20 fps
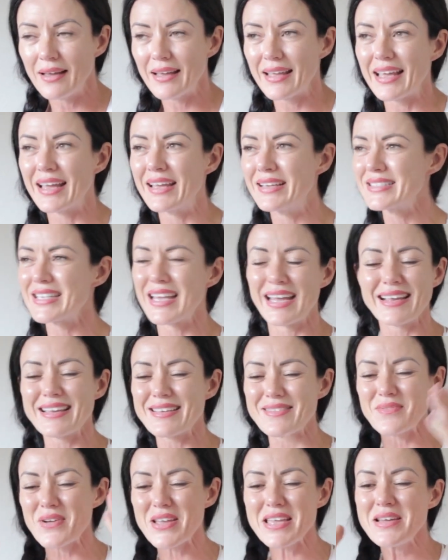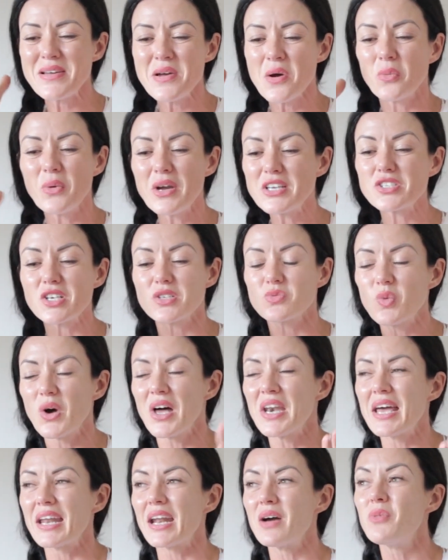Yes, we just
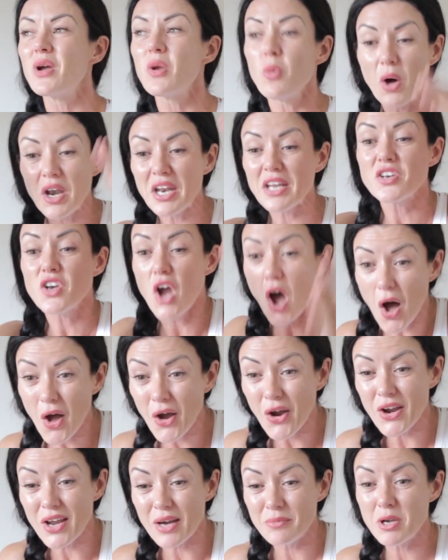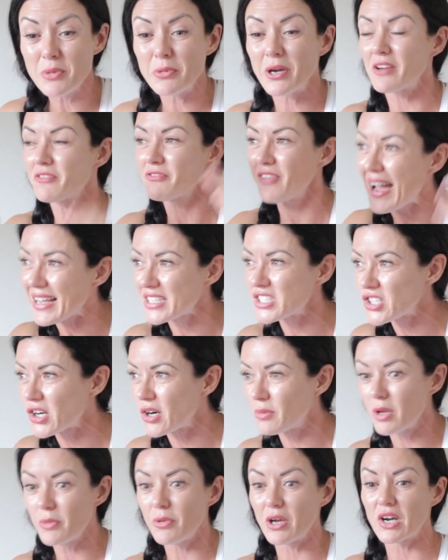want it, and we want it now, and we want it faster,
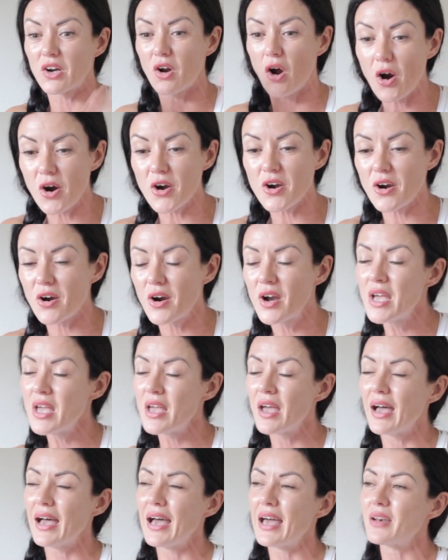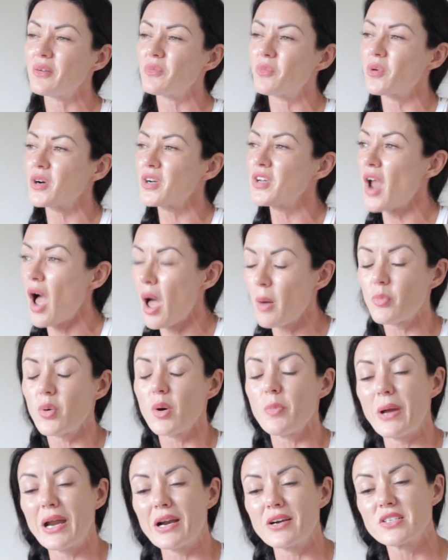and we want it harder. And we're not
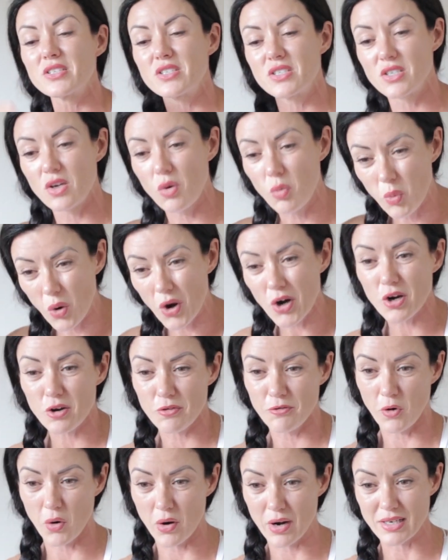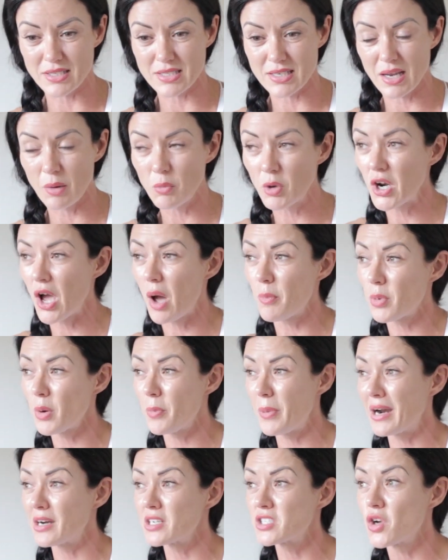prepared to work for it, and we're not
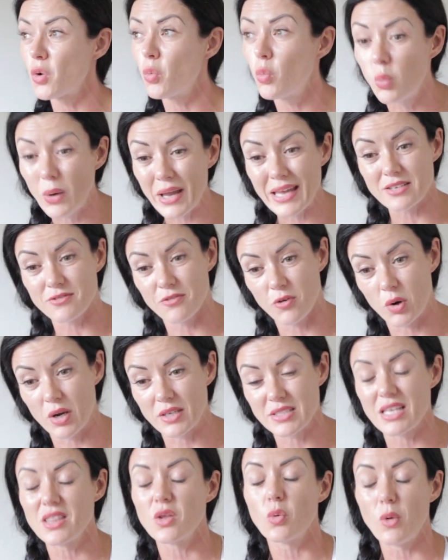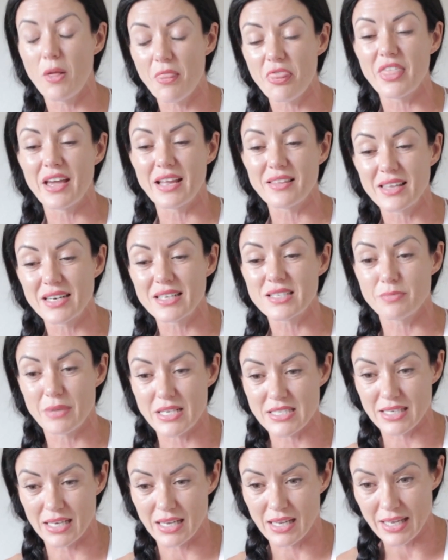prepared to wait for it. And the one thing that is
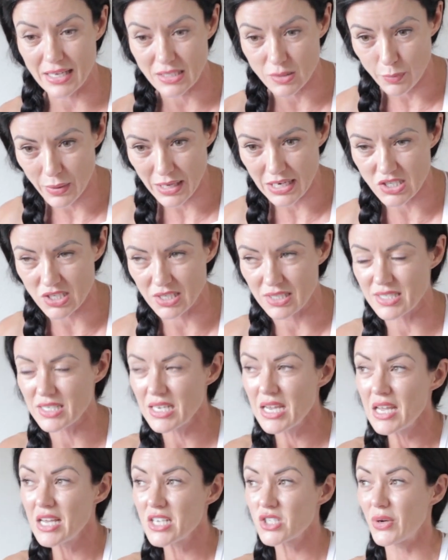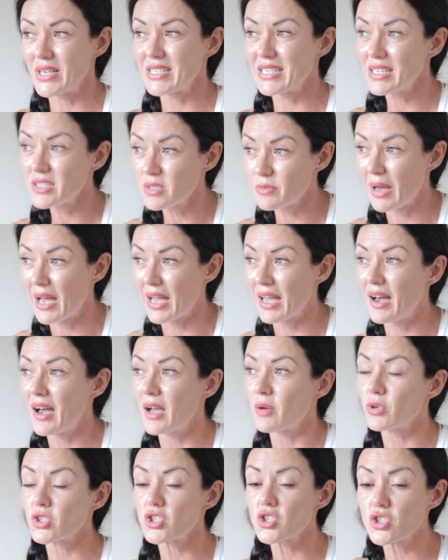missing is patience. So I said to Maya,
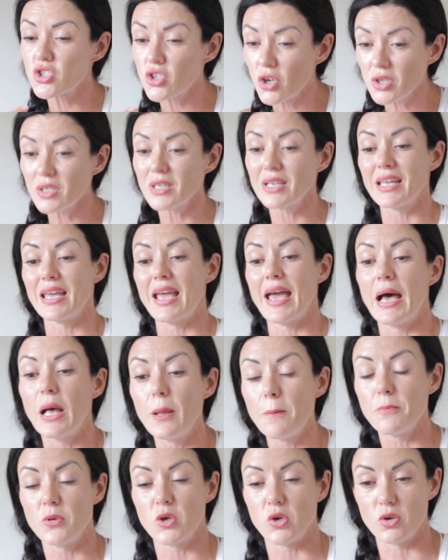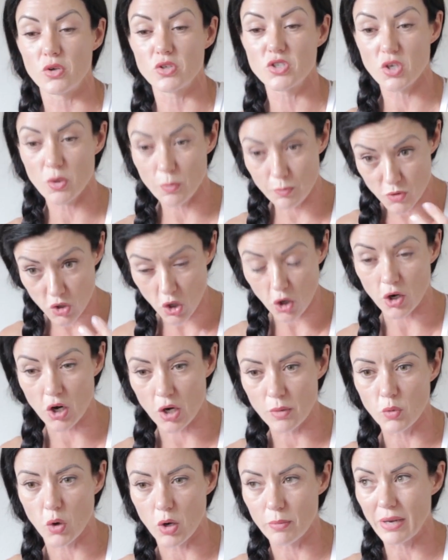I will certainly help you to
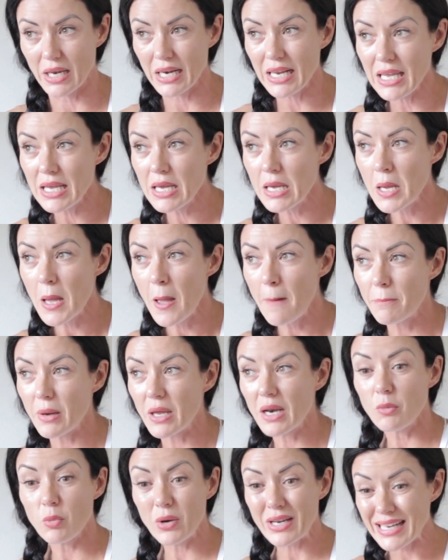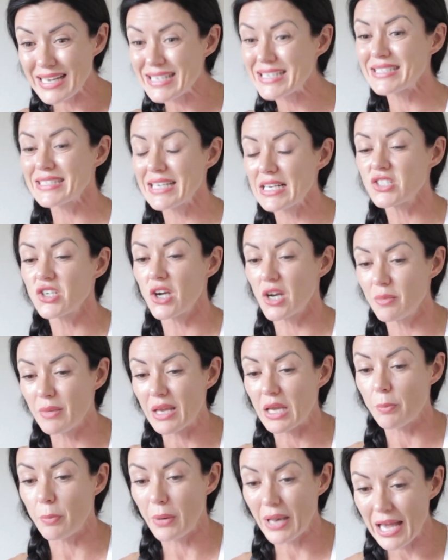earn more money, but we need to sit down and
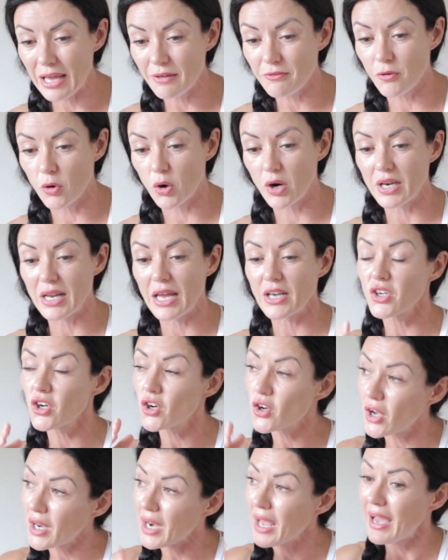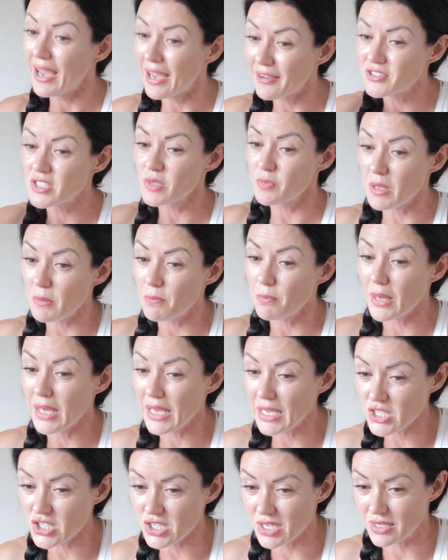make a plan for it, and you're going to have to be
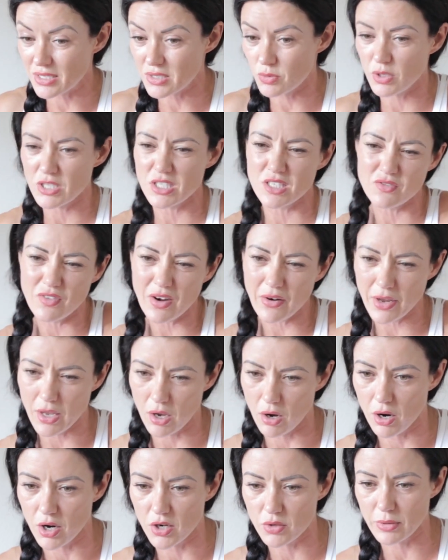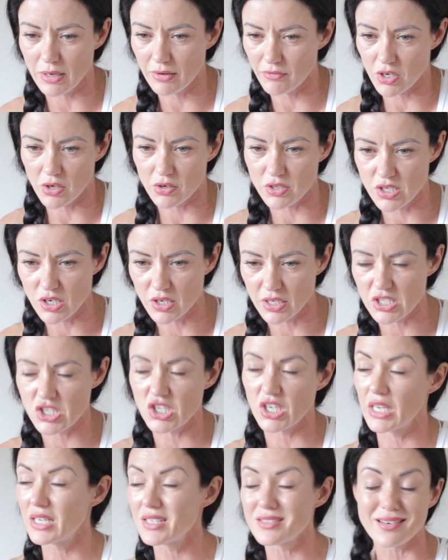patient, which is very hard whenever you're as young as
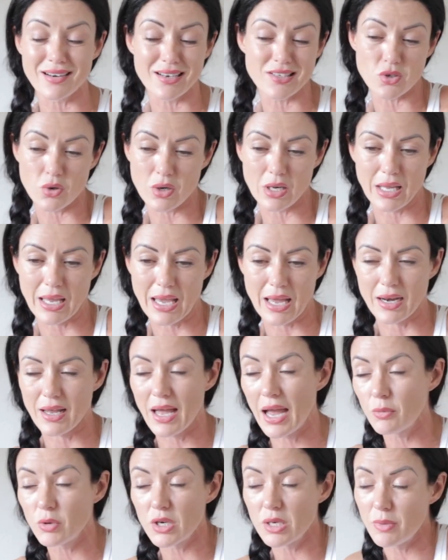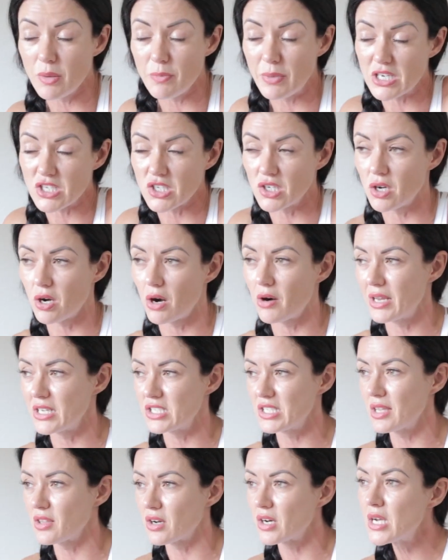she is. And I totally get it. I wouldn't have been patient at her
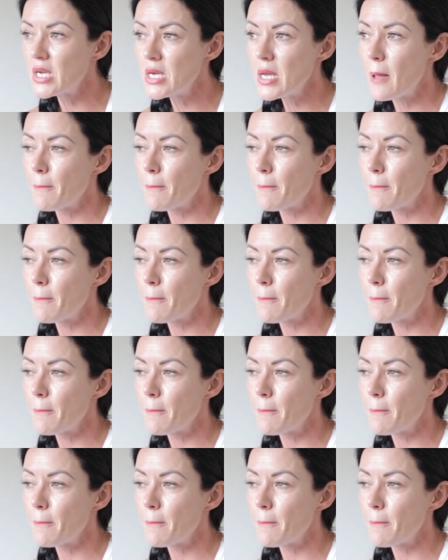age either.